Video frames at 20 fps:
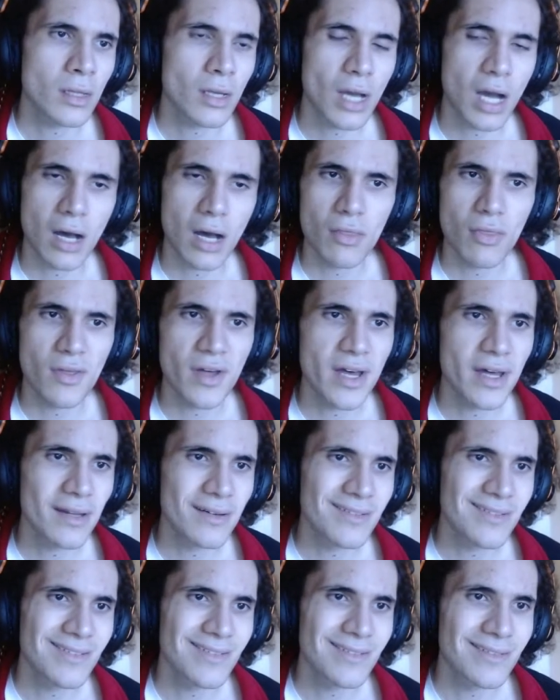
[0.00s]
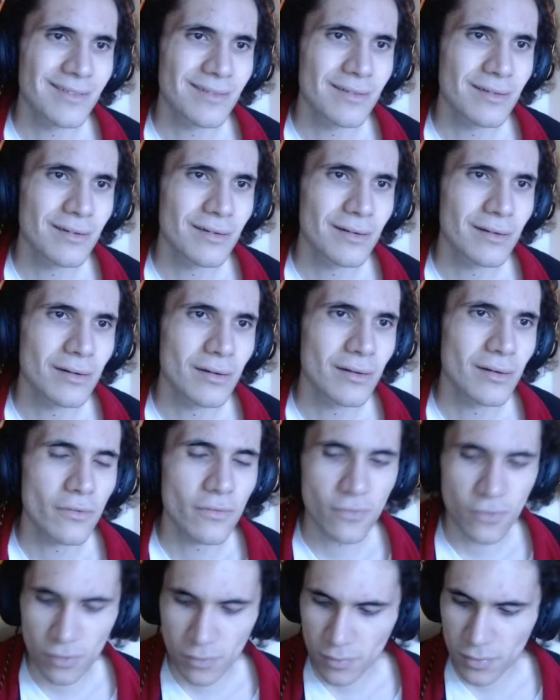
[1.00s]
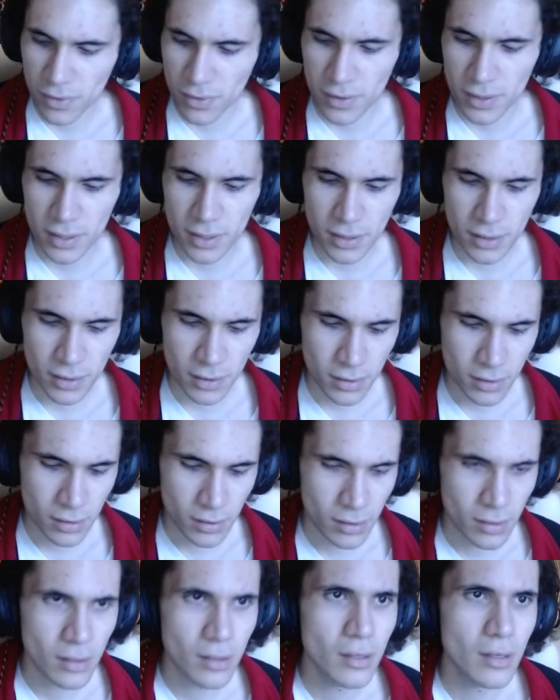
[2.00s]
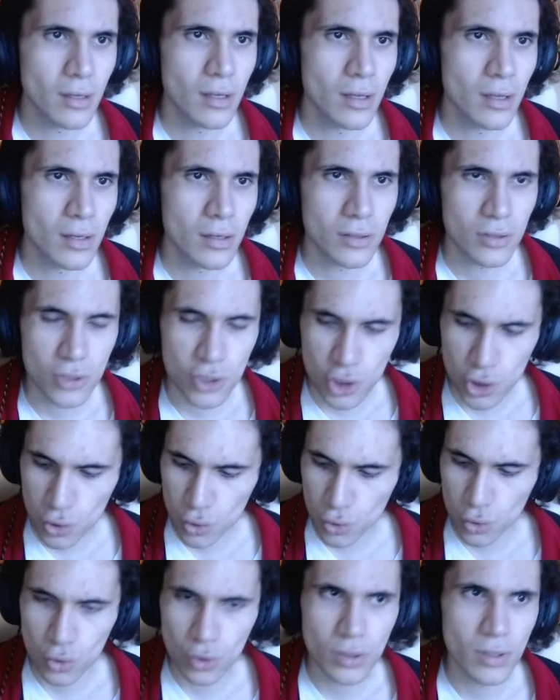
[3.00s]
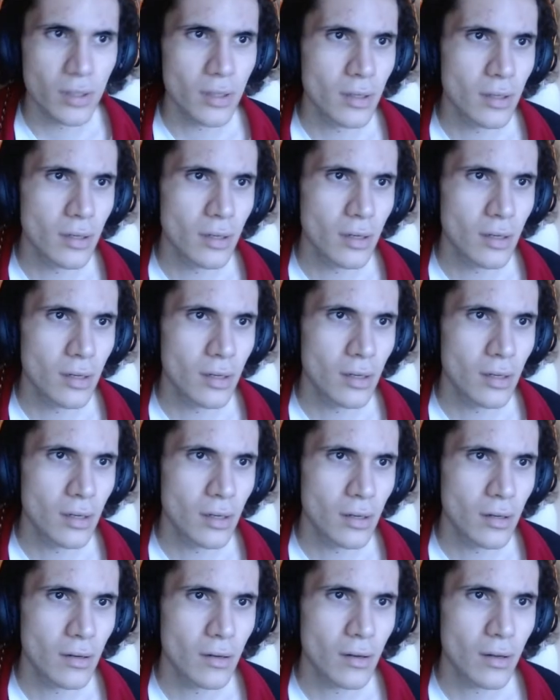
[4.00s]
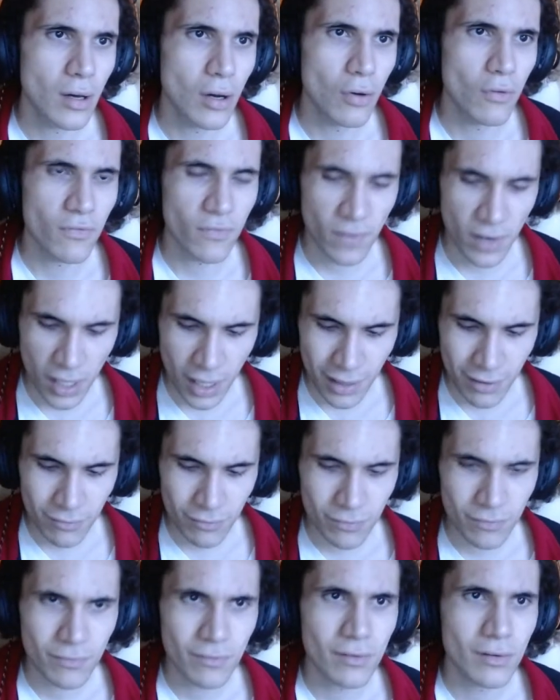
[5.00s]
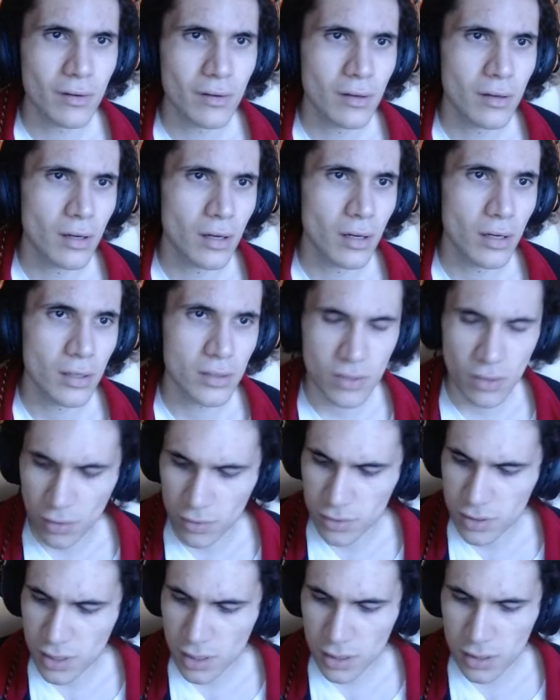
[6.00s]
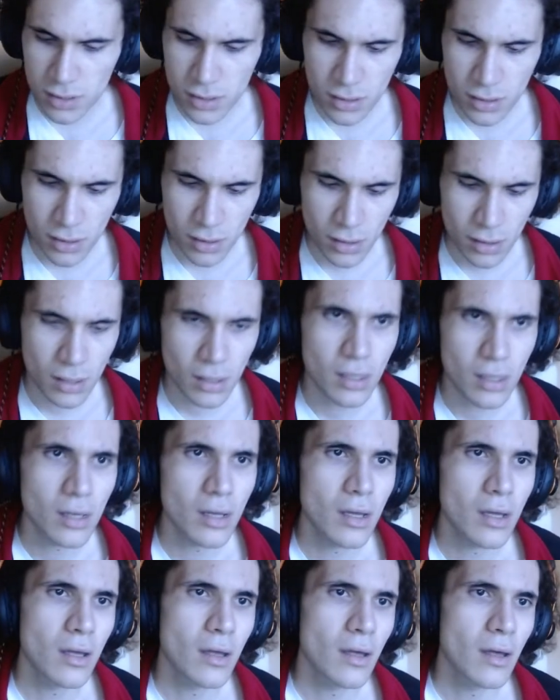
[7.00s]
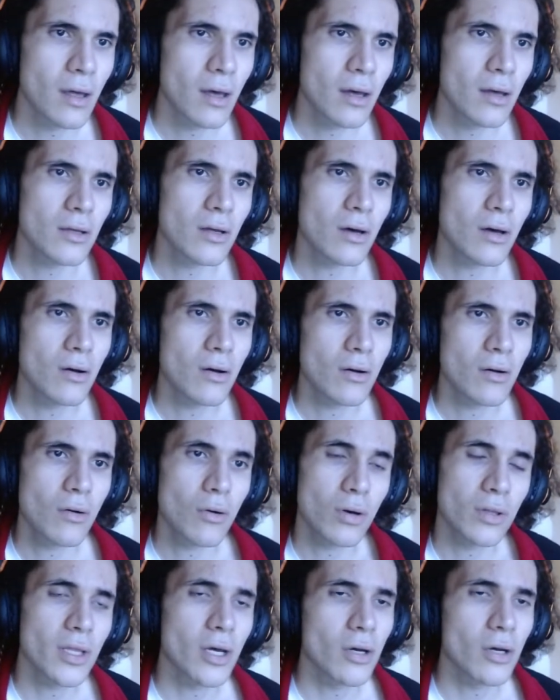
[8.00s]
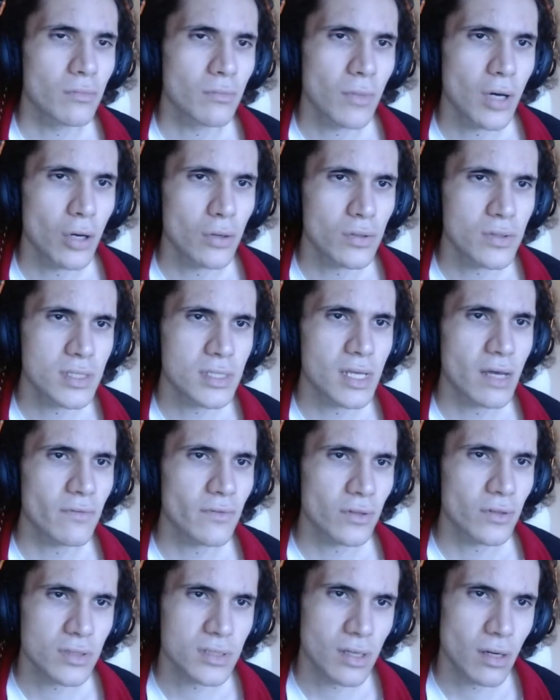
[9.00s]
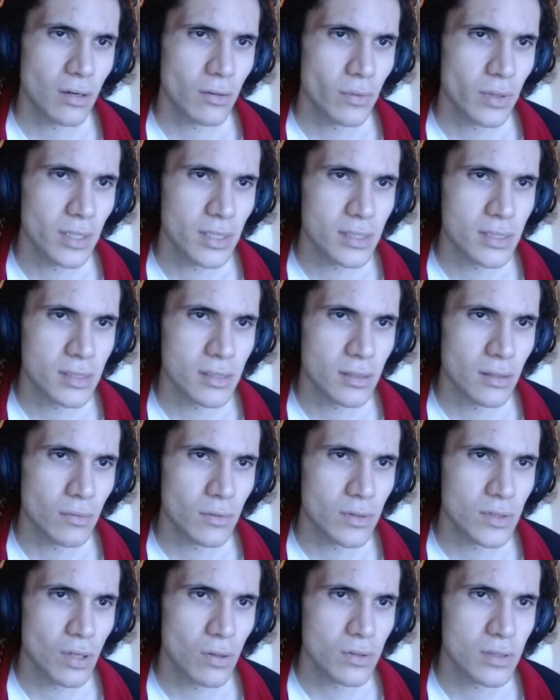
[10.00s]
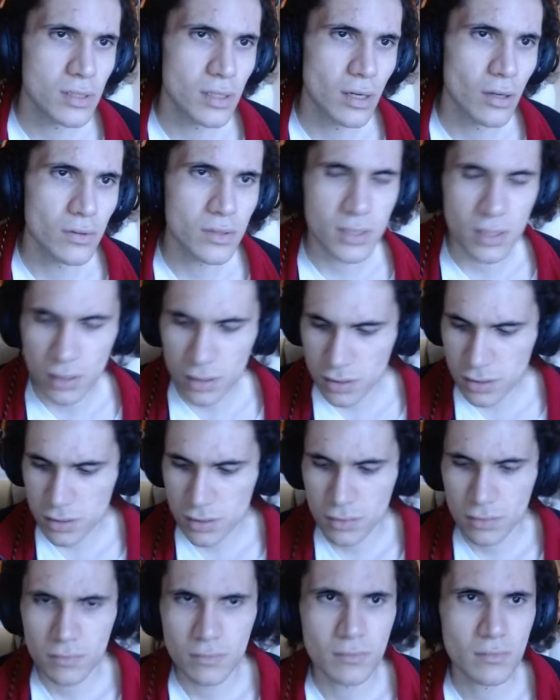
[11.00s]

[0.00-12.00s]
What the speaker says: And then from the June 05, sorry, 06, or no, 07, because I got to release the results in 06.